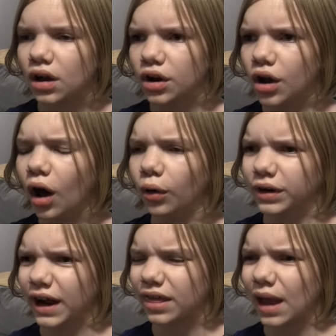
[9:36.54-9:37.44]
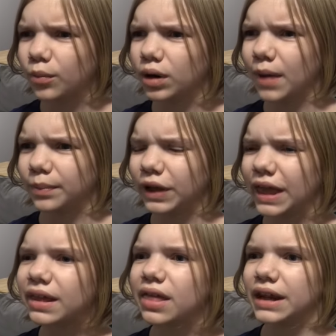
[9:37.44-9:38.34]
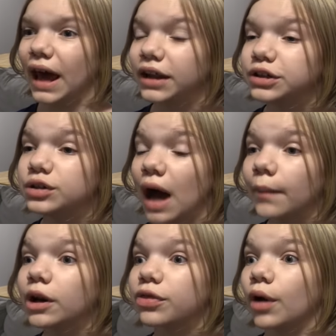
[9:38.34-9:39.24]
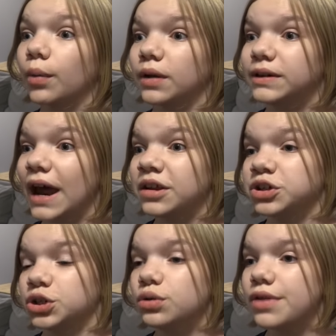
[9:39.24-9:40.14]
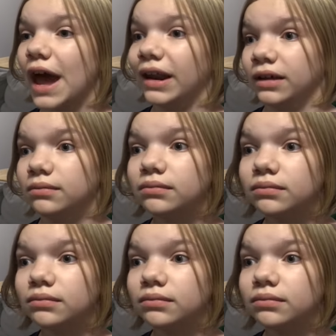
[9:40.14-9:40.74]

No, next time one of my plants gets an attitude, I'm gonna throw one of Daddy's shoes at it.